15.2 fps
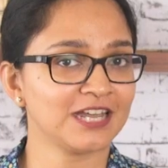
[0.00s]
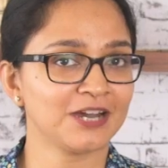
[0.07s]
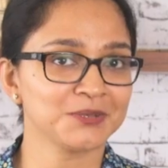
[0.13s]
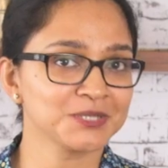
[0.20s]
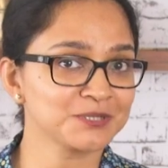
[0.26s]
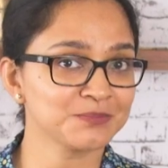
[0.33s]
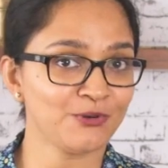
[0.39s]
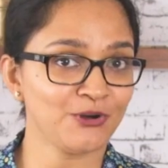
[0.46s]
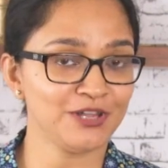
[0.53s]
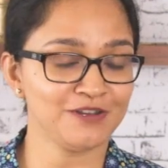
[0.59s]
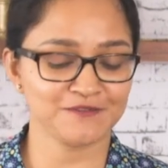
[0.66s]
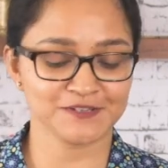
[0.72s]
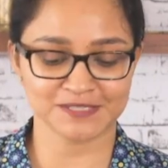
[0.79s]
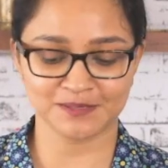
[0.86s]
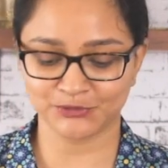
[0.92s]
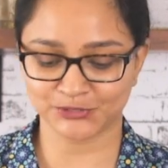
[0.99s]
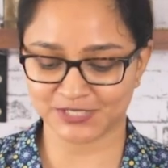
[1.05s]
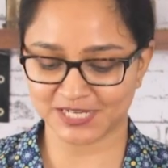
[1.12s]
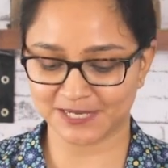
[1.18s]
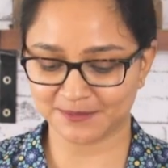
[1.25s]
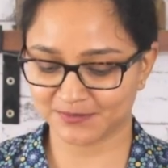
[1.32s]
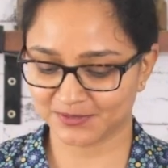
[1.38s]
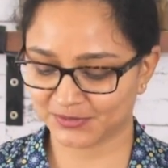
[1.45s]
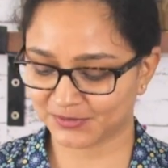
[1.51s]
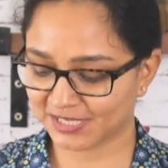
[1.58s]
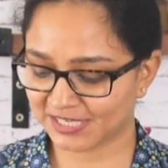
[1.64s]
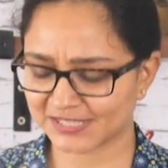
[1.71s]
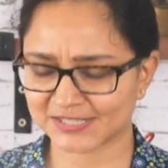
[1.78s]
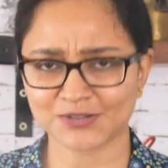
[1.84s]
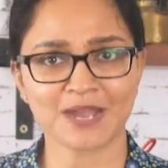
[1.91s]
allow it to boil for some more time.
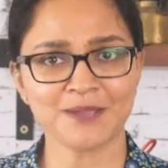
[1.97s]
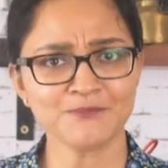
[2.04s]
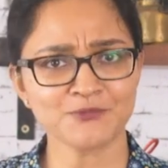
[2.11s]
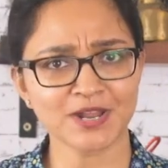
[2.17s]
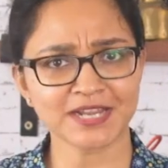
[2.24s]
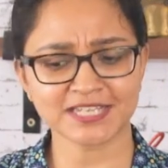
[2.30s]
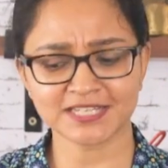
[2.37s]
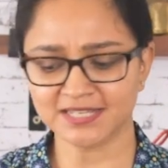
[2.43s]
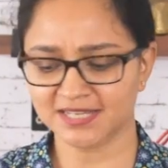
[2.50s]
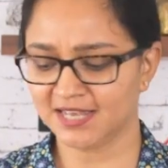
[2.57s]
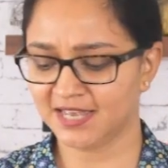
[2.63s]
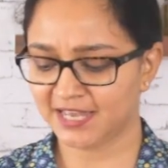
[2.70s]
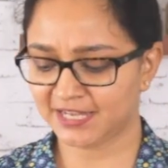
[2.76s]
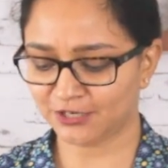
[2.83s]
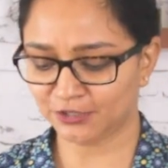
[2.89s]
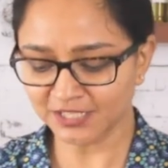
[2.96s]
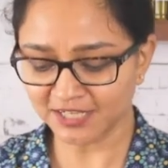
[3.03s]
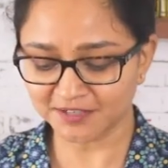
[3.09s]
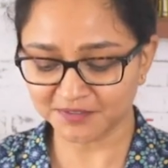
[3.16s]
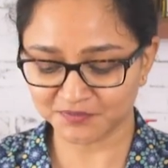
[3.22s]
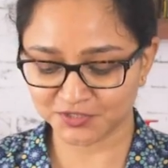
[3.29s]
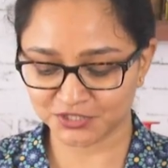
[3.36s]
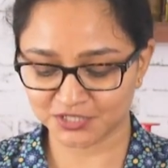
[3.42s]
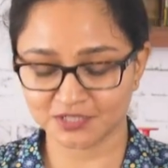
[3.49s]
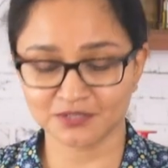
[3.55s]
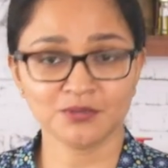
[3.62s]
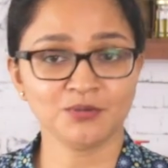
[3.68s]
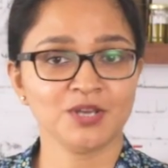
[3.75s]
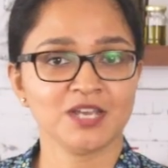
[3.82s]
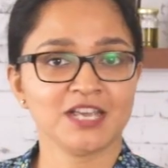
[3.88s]
Okay, so I'm ready and all I have to
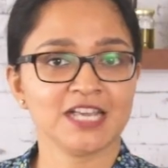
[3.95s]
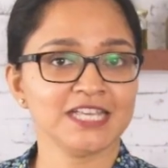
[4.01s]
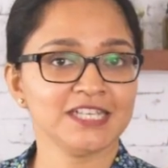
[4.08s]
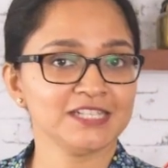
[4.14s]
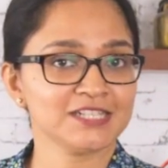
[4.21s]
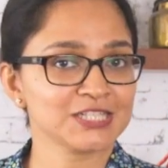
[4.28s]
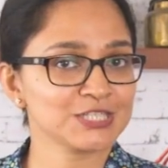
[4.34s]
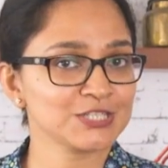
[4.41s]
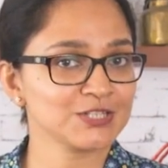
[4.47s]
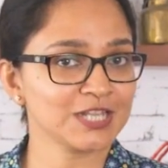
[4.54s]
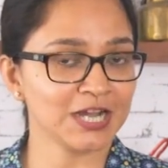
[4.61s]
do is to